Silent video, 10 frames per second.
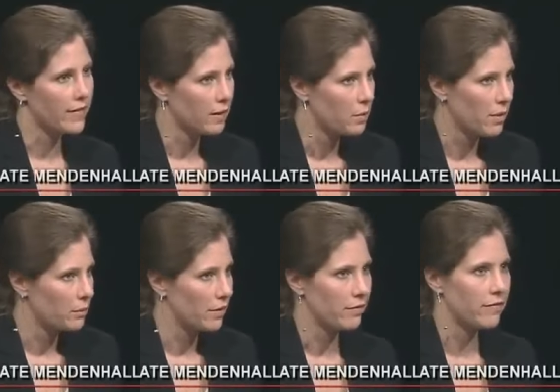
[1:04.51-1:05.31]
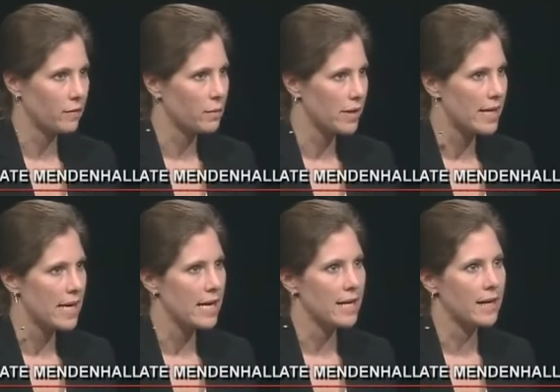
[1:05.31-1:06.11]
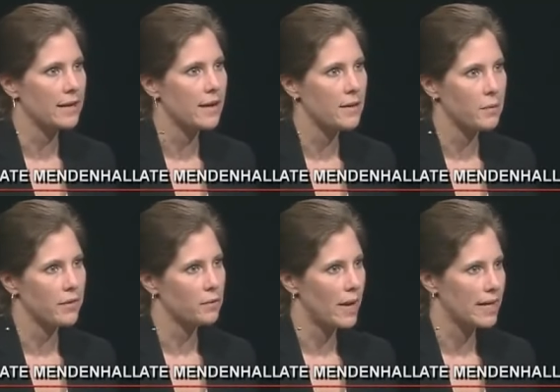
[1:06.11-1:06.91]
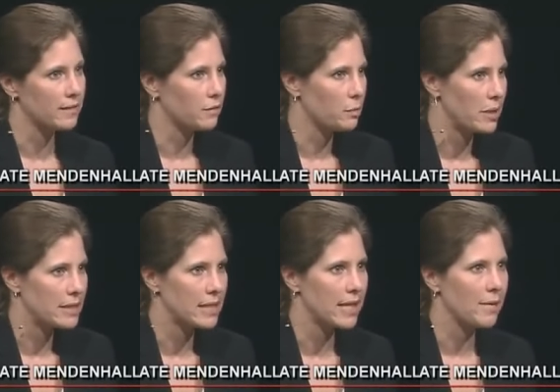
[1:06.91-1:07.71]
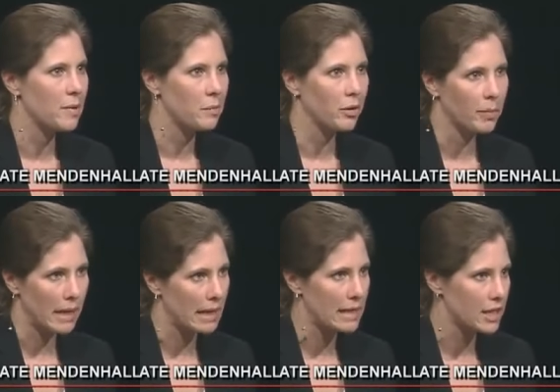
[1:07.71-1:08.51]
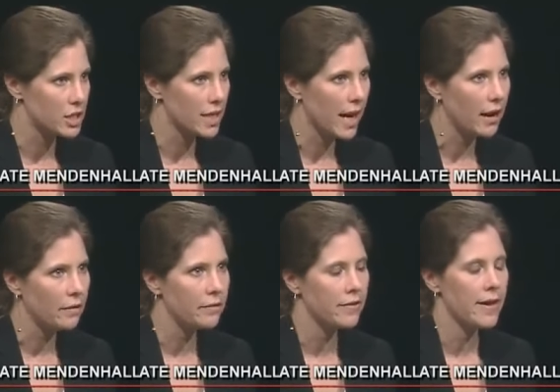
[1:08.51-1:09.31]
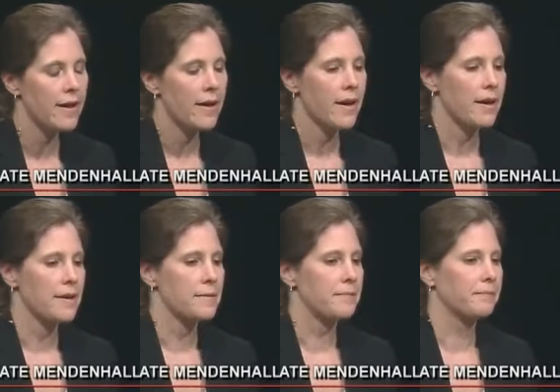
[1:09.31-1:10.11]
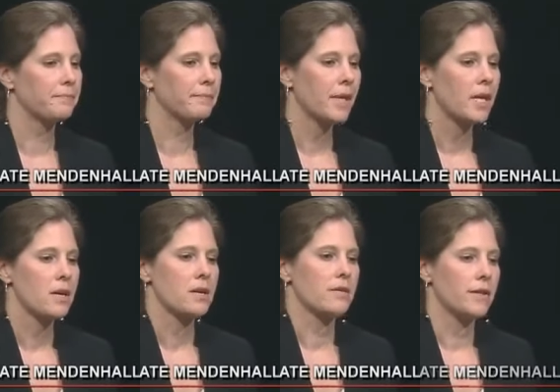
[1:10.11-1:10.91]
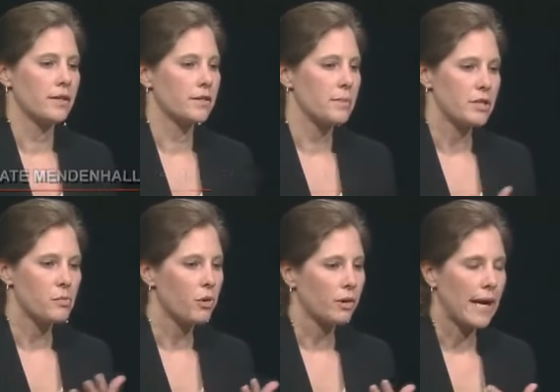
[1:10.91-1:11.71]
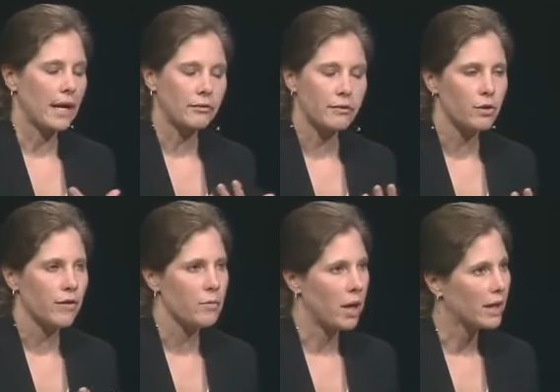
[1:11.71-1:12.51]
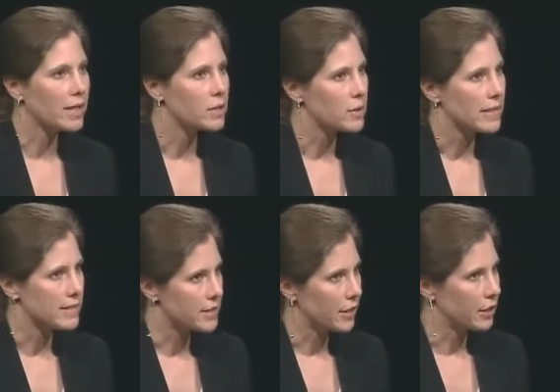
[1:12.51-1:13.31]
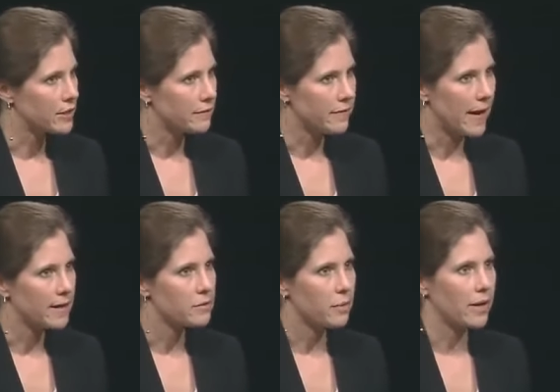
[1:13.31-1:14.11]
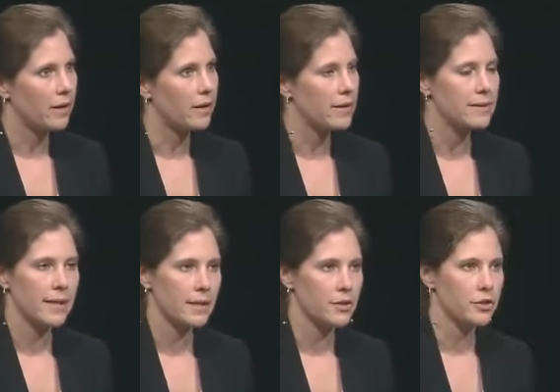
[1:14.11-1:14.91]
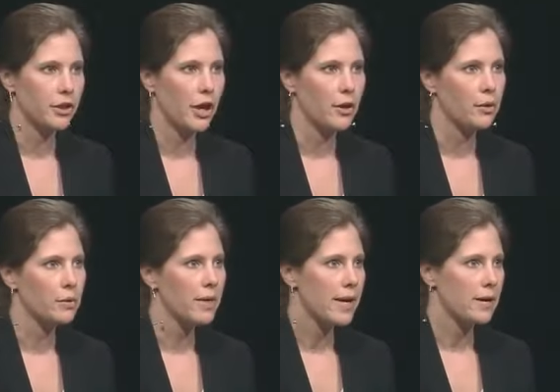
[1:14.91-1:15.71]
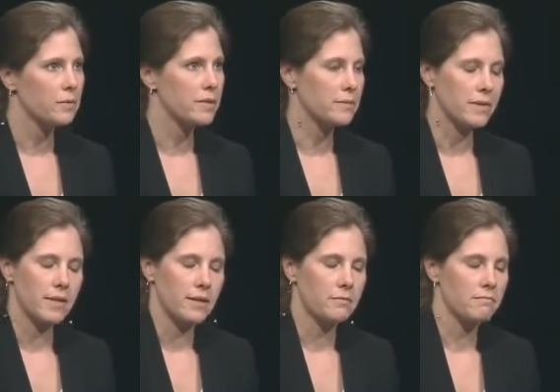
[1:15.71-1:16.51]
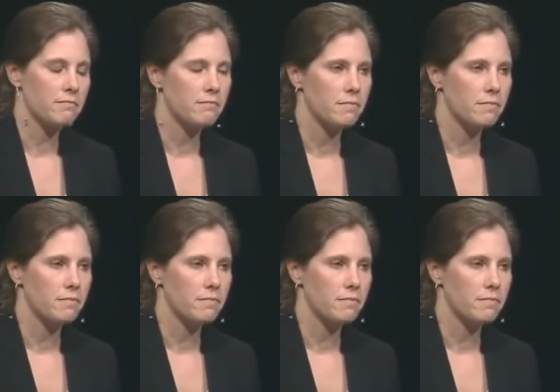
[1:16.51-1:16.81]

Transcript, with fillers: of, I think, what we are eating, and with the rise of obesity, people are paying attention to health. Um, there's much more organic food on the market, so it's easier to find. Whereas 10 years ago, it was in